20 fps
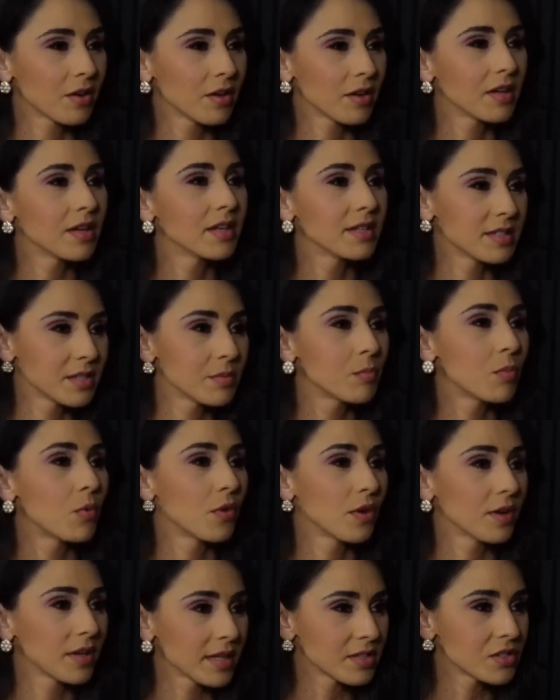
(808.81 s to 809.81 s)
it's
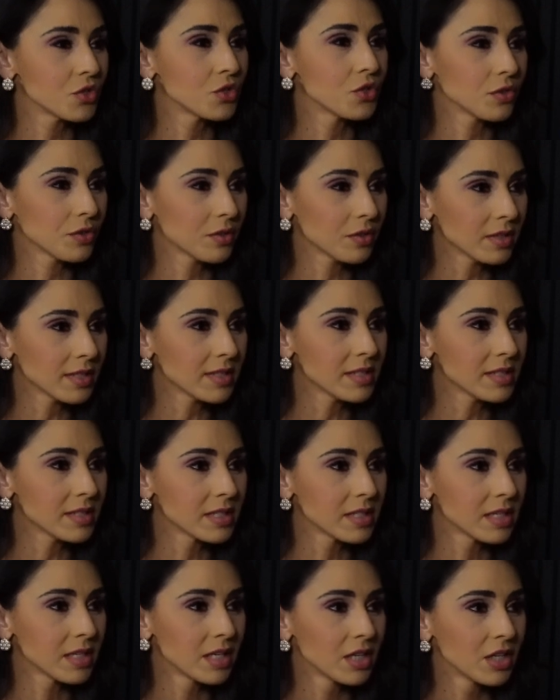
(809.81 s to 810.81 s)
important as a
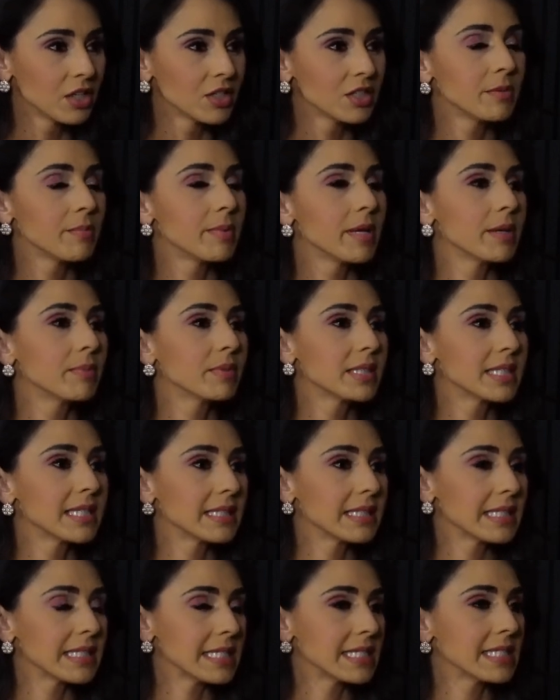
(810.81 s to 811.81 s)
journalist to be able to
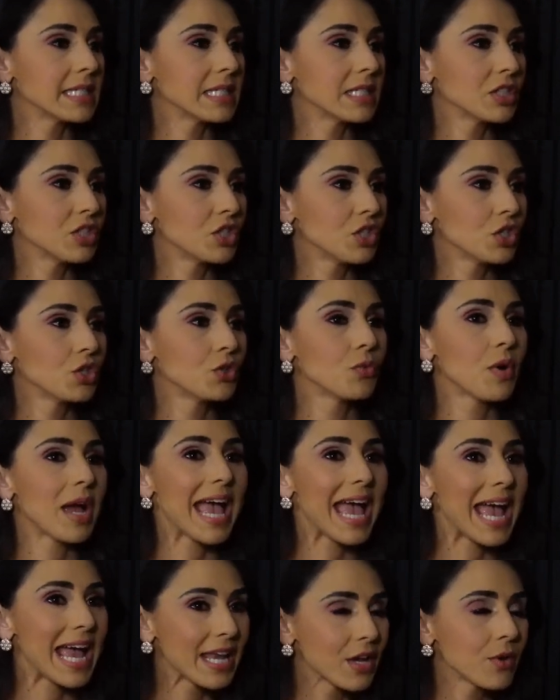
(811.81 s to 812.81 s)
listen to
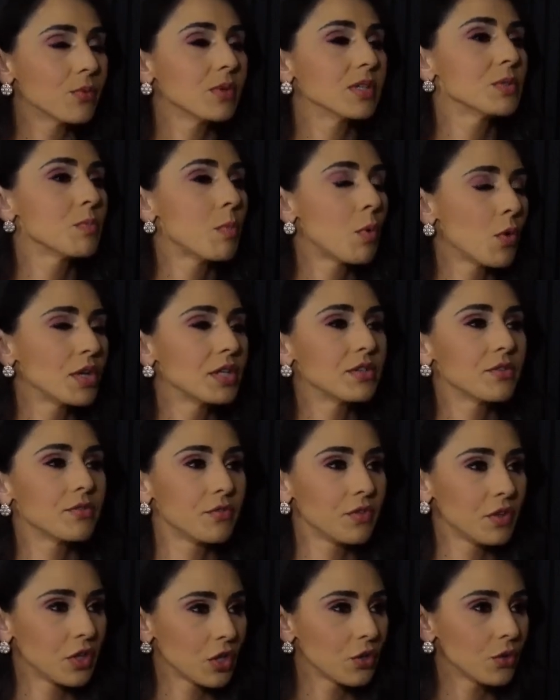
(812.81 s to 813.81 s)
anyone's point of
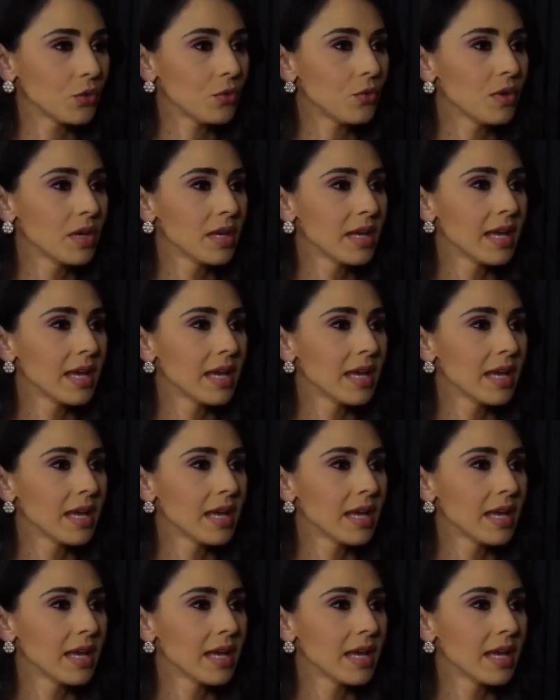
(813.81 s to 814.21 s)
view